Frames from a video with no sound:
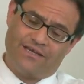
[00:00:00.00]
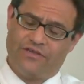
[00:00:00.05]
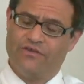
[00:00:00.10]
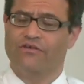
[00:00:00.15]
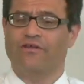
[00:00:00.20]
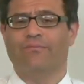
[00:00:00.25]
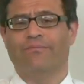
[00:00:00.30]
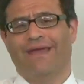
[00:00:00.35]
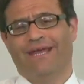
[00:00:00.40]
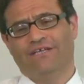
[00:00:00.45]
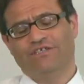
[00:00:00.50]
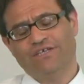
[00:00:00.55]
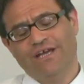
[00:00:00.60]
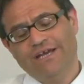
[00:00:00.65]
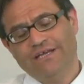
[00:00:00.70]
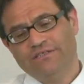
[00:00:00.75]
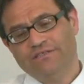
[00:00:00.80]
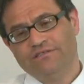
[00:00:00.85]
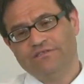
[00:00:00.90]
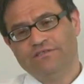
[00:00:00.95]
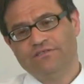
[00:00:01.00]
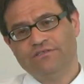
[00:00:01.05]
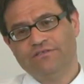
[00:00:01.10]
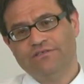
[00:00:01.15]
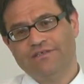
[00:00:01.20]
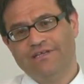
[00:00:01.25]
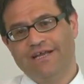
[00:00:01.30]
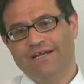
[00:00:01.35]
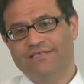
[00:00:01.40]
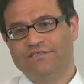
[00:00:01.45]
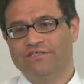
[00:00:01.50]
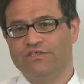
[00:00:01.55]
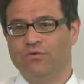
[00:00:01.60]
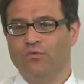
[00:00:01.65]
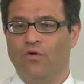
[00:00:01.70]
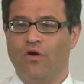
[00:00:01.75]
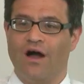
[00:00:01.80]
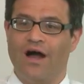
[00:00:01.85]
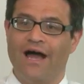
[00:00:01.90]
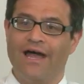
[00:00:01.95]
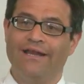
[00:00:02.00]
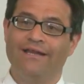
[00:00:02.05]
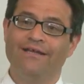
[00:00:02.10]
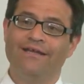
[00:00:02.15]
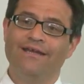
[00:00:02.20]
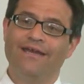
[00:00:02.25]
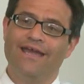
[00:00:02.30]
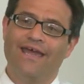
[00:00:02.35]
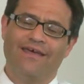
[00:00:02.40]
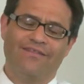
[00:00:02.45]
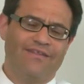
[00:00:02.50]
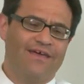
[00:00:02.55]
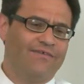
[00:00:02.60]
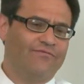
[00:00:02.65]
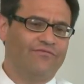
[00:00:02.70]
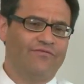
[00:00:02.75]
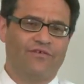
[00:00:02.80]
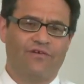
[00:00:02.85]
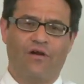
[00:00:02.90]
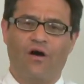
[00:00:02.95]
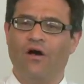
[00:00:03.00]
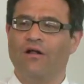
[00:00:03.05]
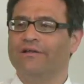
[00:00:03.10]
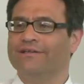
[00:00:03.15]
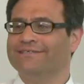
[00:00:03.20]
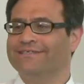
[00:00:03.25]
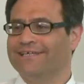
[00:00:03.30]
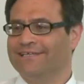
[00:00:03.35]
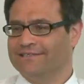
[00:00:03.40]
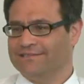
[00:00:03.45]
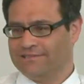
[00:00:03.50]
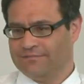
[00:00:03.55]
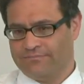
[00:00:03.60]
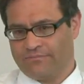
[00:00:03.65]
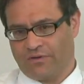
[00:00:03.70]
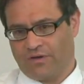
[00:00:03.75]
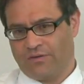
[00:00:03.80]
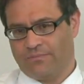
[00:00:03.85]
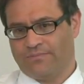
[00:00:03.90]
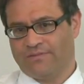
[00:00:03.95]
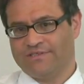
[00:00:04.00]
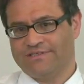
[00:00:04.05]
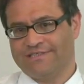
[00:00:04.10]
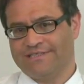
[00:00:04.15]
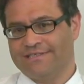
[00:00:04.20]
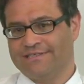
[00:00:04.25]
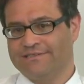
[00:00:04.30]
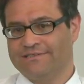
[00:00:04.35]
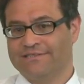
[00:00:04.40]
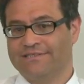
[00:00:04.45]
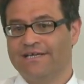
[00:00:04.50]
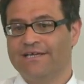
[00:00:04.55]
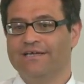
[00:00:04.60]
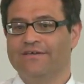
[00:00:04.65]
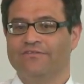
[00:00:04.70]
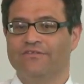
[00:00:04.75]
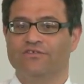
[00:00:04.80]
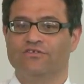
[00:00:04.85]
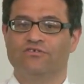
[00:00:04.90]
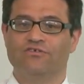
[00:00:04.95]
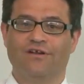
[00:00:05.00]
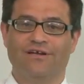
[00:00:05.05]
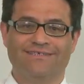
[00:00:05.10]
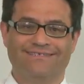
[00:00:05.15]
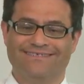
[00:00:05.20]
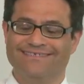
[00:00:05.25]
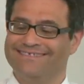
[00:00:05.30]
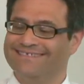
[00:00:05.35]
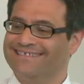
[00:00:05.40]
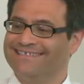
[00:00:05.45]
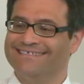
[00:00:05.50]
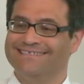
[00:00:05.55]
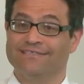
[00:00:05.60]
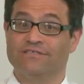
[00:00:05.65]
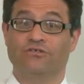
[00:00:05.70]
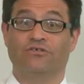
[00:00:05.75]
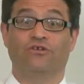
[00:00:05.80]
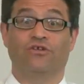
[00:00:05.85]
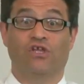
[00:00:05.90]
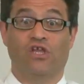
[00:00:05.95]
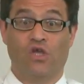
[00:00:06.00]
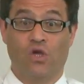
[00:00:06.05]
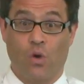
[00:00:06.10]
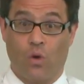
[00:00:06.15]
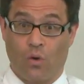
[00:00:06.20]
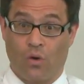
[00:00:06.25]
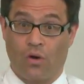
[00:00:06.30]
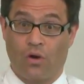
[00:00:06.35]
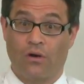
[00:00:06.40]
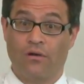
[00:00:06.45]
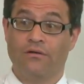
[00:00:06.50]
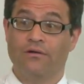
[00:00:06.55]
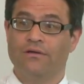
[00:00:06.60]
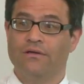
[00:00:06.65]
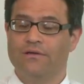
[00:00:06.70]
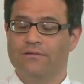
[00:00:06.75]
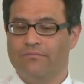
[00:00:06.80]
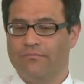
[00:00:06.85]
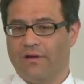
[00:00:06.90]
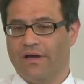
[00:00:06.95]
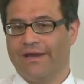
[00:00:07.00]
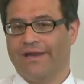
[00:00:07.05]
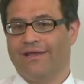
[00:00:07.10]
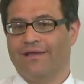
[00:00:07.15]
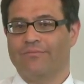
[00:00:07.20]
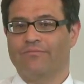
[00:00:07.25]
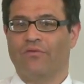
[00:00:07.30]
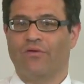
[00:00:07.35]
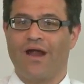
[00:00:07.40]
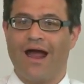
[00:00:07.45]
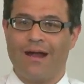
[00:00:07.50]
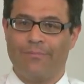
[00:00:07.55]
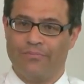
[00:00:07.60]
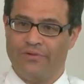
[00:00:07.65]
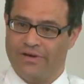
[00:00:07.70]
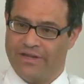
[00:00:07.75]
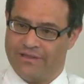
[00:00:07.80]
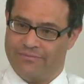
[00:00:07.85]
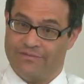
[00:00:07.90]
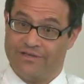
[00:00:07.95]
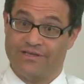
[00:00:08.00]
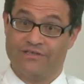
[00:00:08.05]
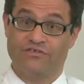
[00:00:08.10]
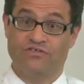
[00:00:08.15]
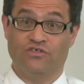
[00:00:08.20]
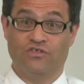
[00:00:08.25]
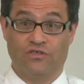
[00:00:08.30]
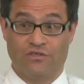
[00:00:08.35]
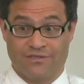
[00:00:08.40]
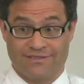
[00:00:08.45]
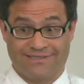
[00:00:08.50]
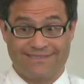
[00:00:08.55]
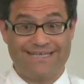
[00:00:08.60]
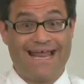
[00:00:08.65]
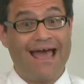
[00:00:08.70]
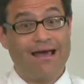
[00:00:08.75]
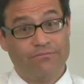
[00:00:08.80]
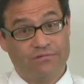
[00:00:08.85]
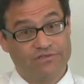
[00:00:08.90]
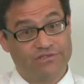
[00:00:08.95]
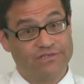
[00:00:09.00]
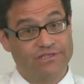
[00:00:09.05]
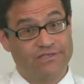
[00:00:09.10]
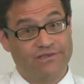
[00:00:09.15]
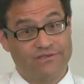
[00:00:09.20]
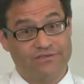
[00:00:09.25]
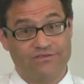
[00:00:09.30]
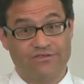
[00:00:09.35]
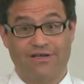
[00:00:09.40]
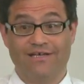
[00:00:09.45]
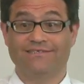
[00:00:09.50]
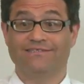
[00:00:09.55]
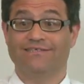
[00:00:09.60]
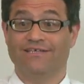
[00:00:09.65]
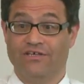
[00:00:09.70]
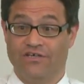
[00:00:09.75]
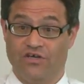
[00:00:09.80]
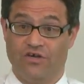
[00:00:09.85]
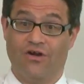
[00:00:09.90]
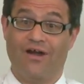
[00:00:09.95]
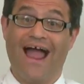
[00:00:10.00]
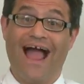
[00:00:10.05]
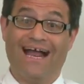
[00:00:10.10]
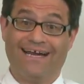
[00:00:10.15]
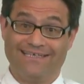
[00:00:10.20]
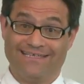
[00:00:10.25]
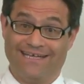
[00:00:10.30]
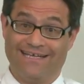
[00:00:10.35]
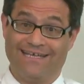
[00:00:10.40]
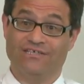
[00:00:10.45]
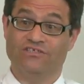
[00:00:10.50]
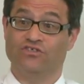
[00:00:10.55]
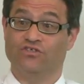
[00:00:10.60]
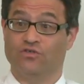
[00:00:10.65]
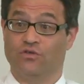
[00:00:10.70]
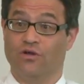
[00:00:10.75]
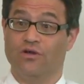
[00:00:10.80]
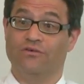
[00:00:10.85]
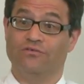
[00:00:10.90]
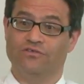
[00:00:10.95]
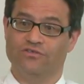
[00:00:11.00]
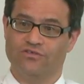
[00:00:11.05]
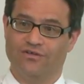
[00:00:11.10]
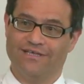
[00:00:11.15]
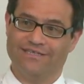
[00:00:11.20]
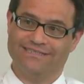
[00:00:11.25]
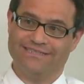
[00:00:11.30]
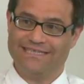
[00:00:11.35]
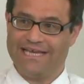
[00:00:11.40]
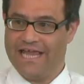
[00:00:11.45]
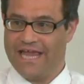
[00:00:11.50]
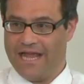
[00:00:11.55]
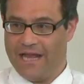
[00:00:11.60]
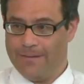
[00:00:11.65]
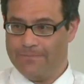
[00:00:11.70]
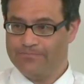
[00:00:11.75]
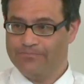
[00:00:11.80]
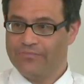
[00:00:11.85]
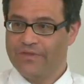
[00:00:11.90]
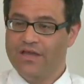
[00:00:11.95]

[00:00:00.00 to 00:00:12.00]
you can make changes to it as you want, and that for all intents and purposes, the trust is considered your money and property because you're establishing the trust and you're acting as your own trustee.